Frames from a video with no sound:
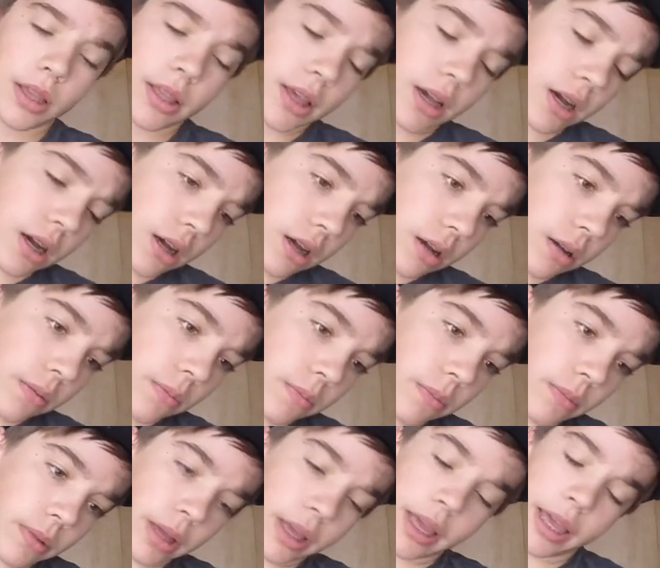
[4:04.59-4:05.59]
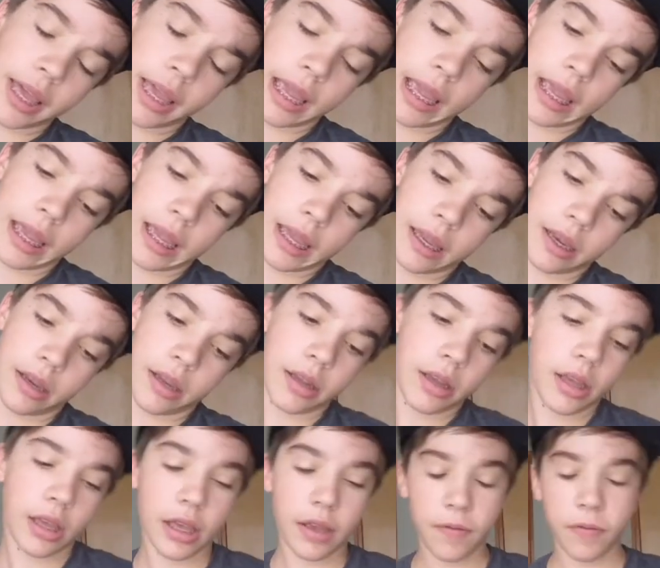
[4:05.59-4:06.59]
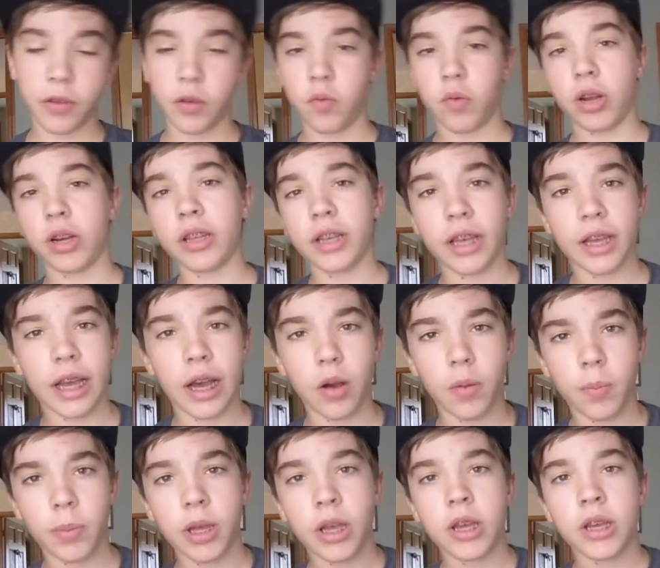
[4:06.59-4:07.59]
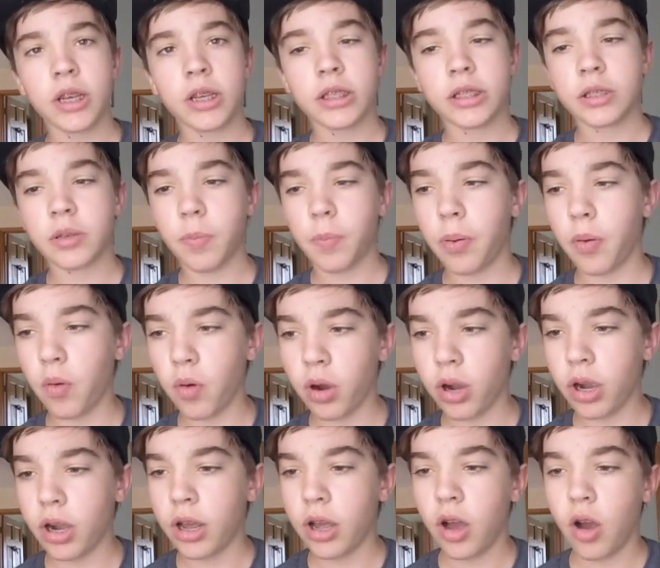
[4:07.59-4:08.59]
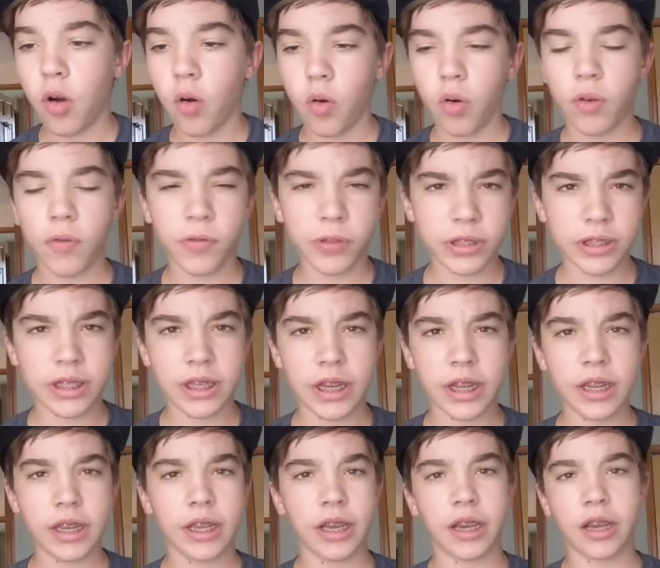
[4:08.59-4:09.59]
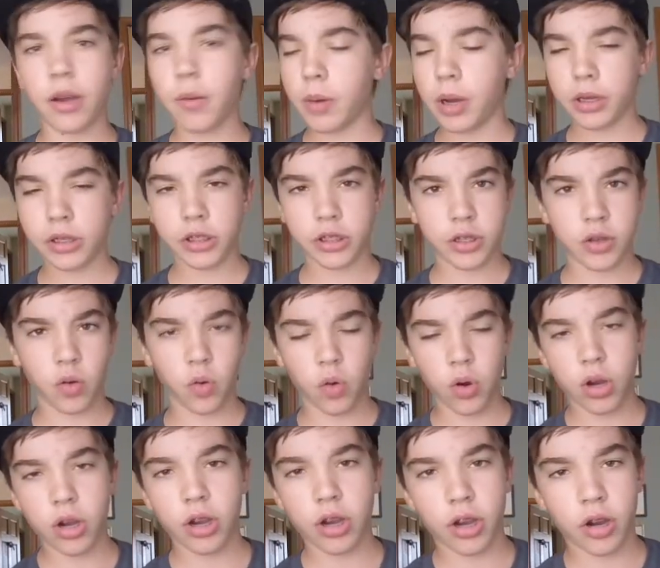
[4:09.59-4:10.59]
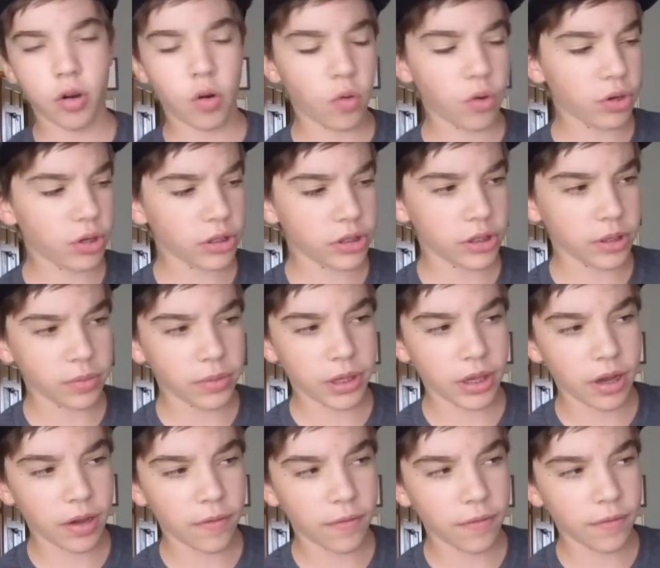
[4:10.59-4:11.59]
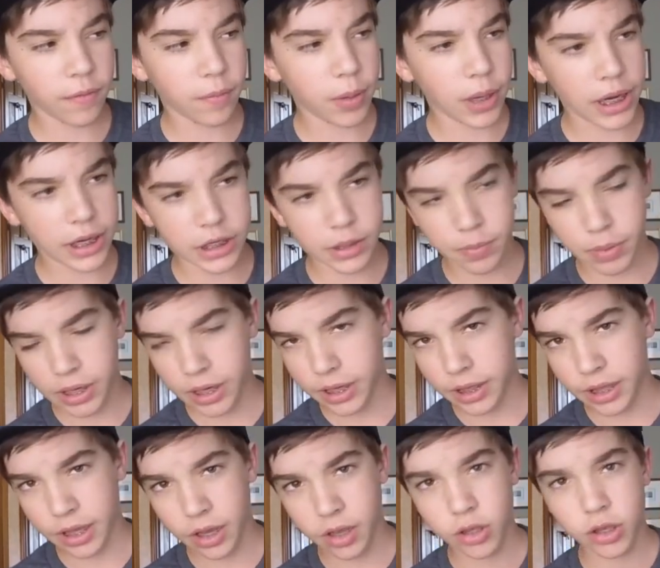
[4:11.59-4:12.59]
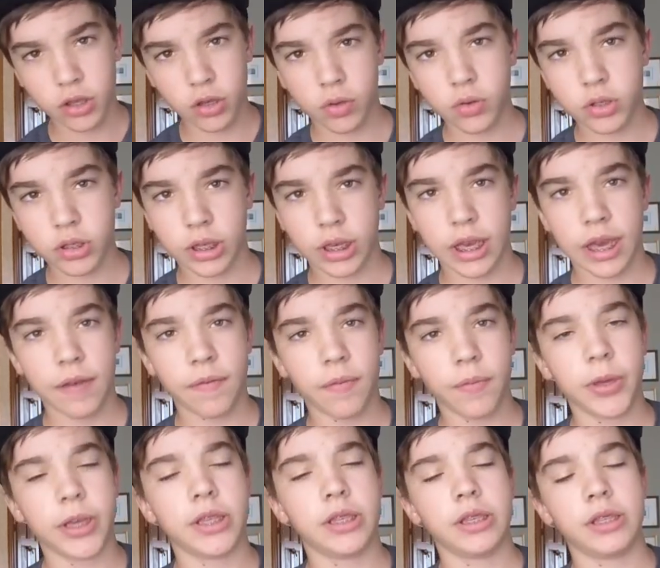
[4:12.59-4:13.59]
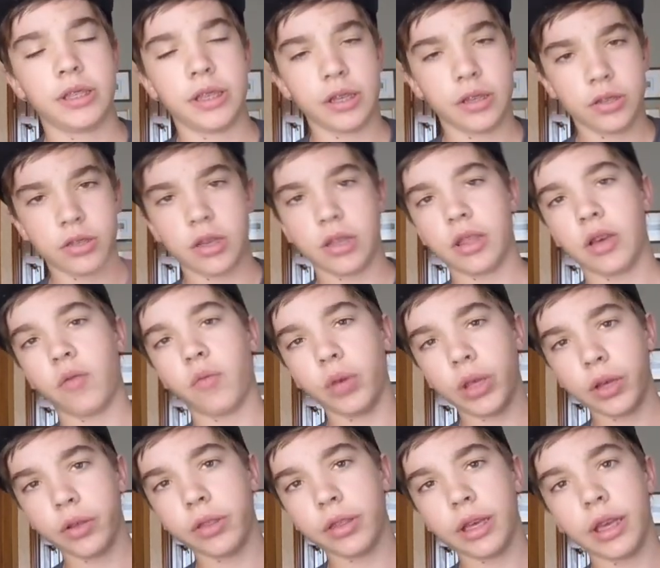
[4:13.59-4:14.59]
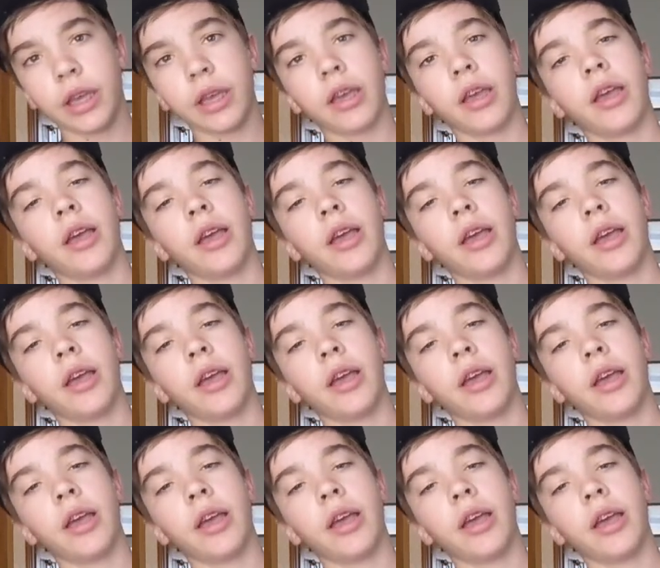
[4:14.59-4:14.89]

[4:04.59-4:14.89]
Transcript: and if you want to help support orphans in India, come on, just order something off of Apache Pine. They usually have amazing deals on that wheel thing.